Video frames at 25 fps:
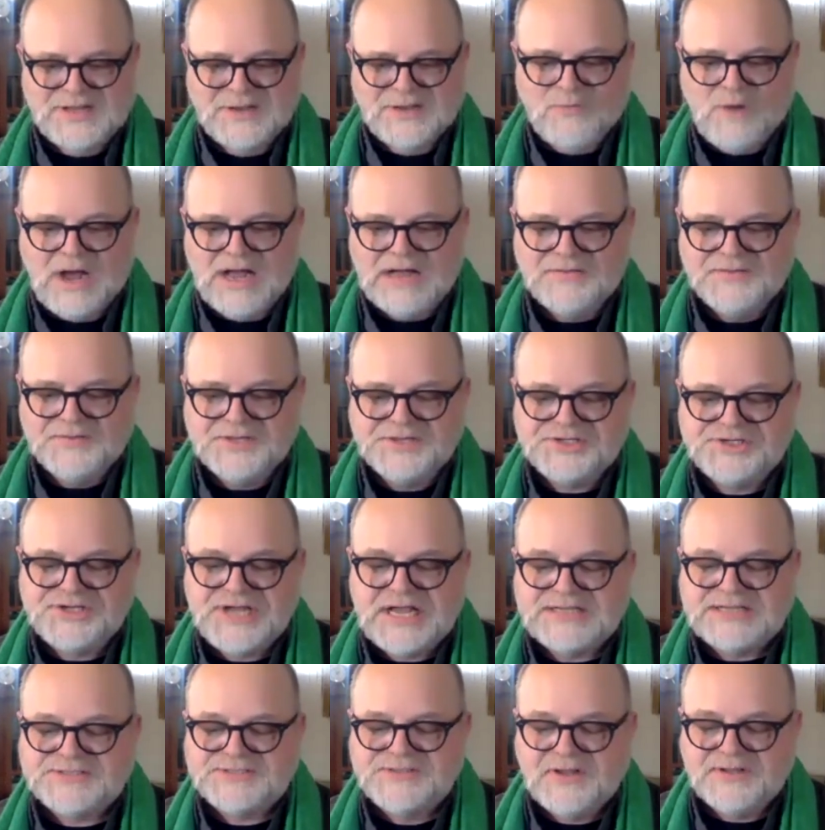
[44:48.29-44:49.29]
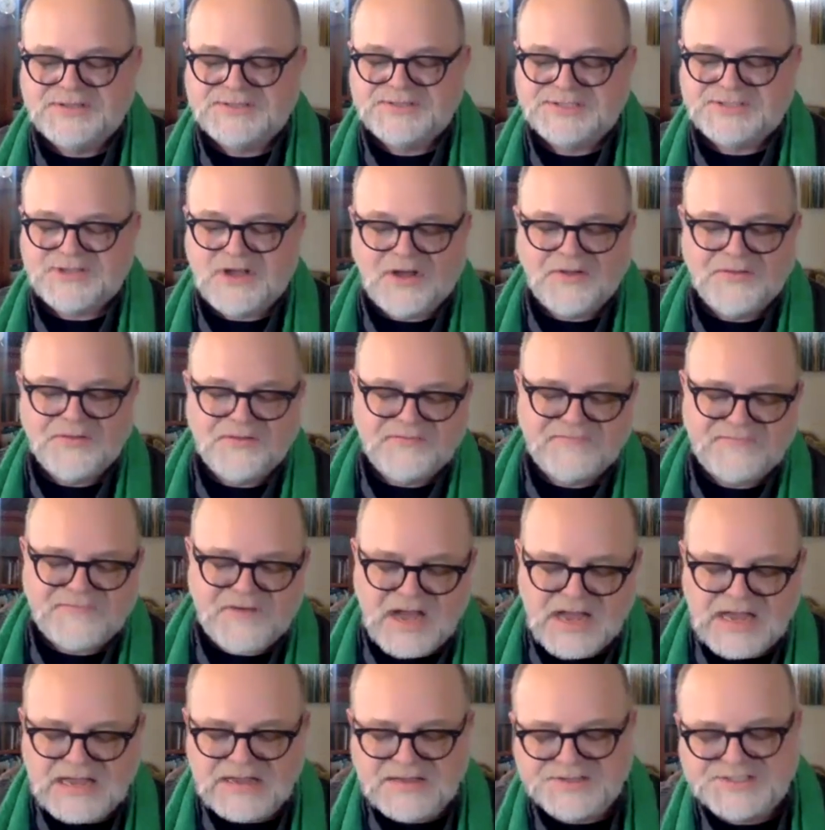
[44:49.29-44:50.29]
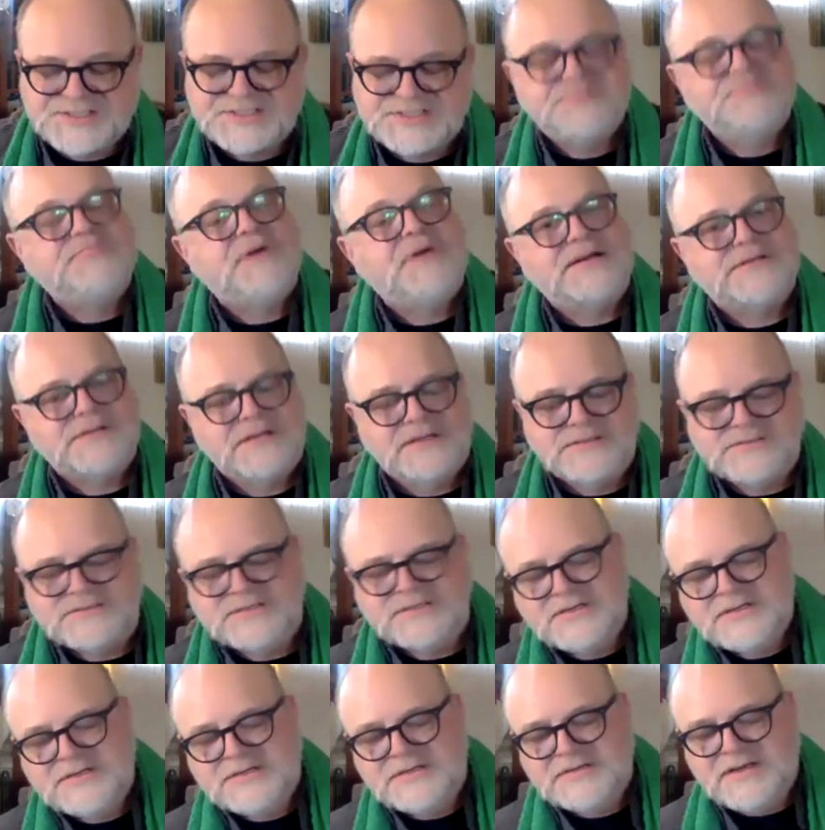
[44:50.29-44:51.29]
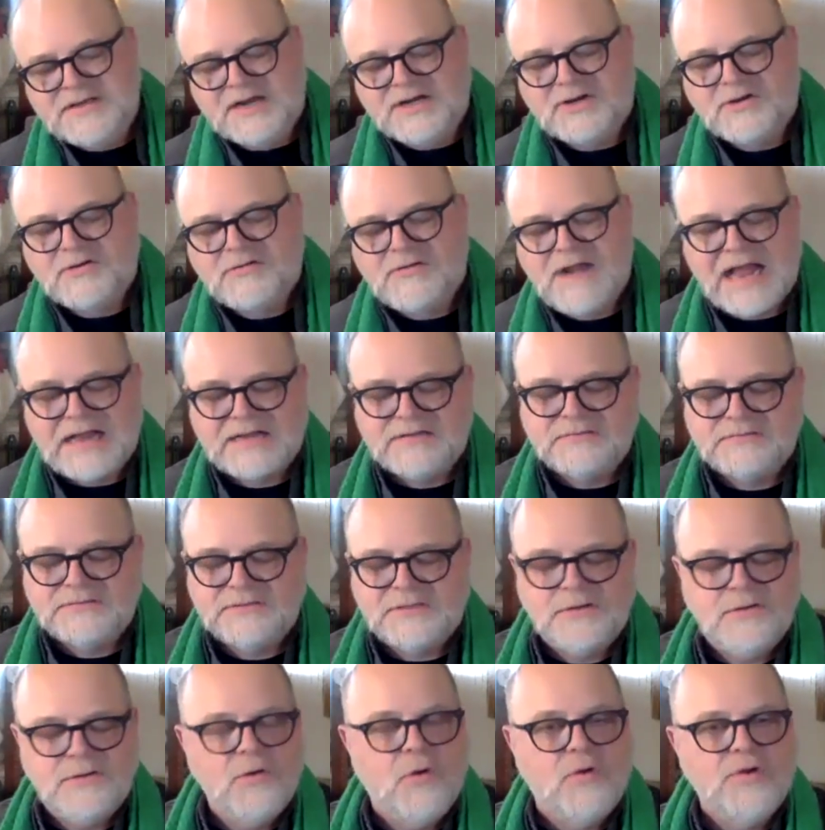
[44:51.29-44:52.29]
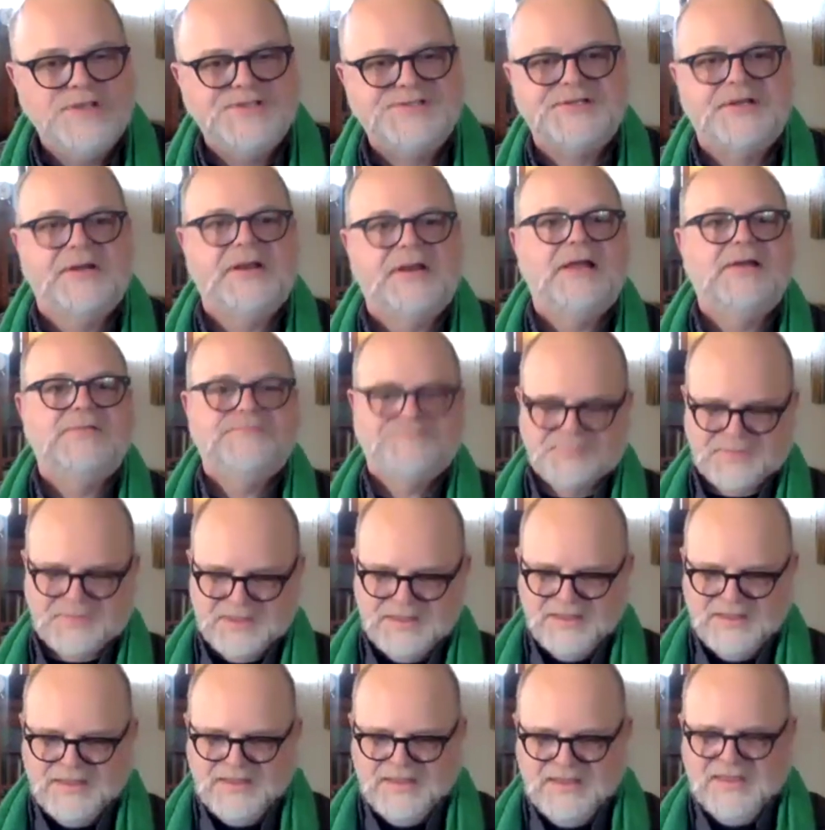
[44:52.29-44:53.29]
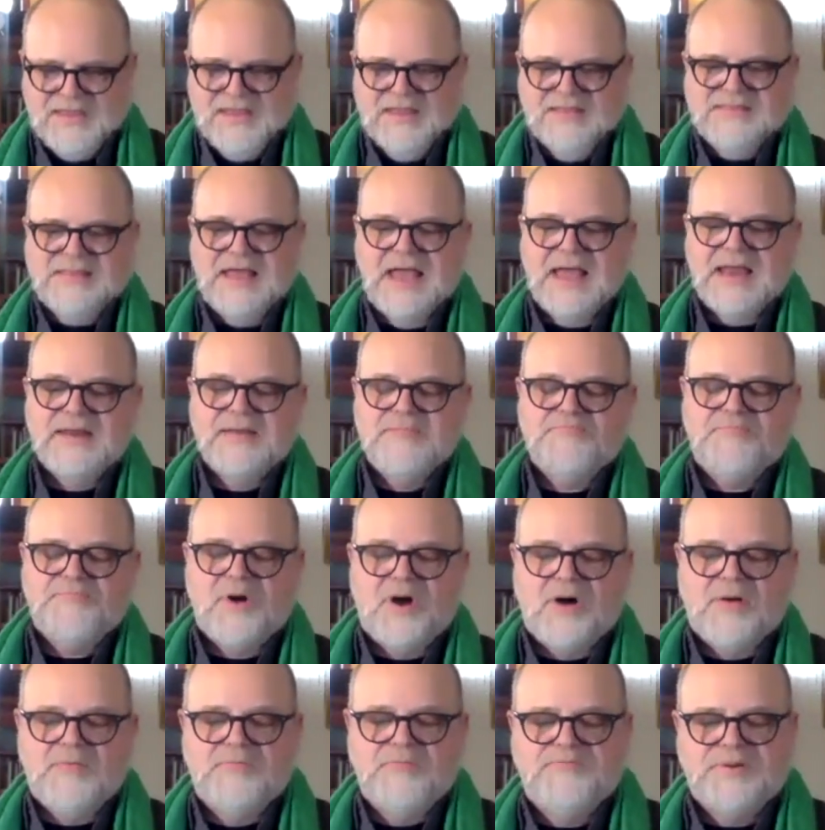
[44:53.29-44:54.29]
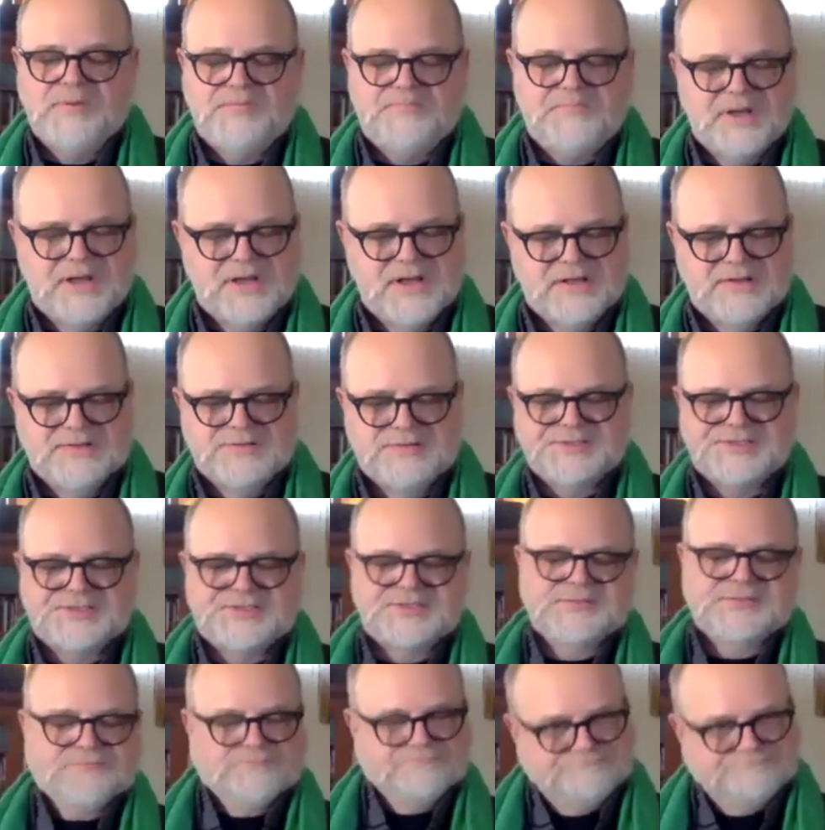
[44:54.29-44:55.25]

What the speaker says: while the chestnuts on the fire sputtered and crackled noisily. Then Bob proposed,